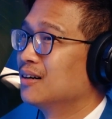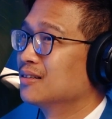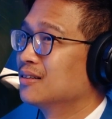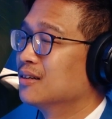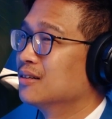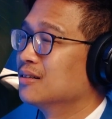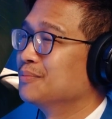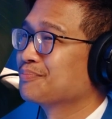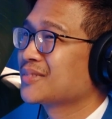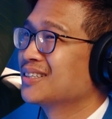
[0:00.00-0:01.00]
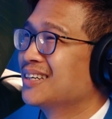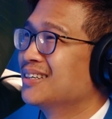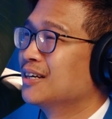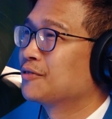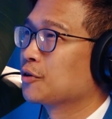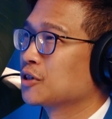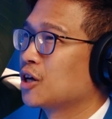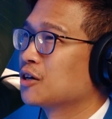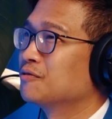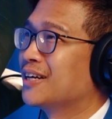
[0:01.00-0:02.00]
if there's a
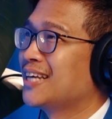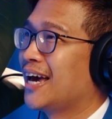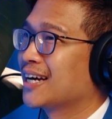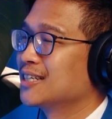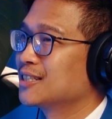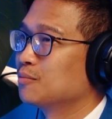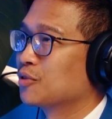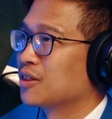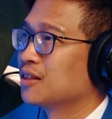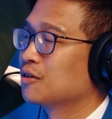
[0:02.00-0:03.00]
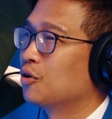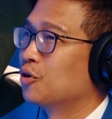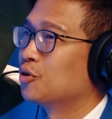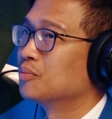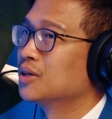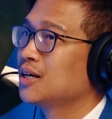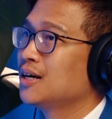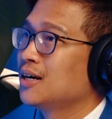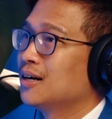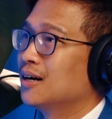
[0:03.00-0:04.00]
lot of antagonism within the home,
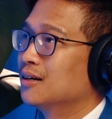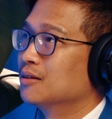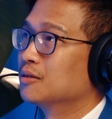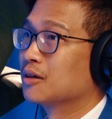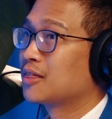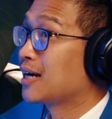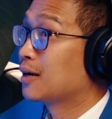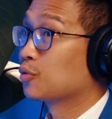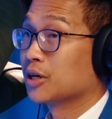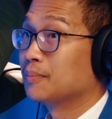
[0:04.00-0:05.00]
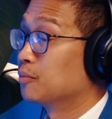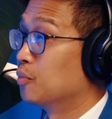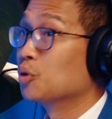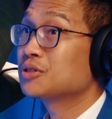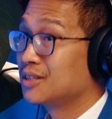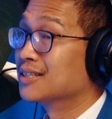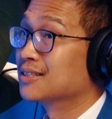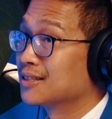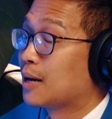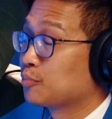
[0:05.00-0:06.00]
the thing I worry about most
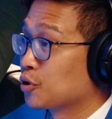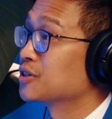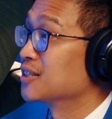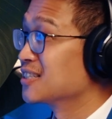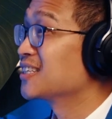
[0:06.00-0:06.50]
is that person's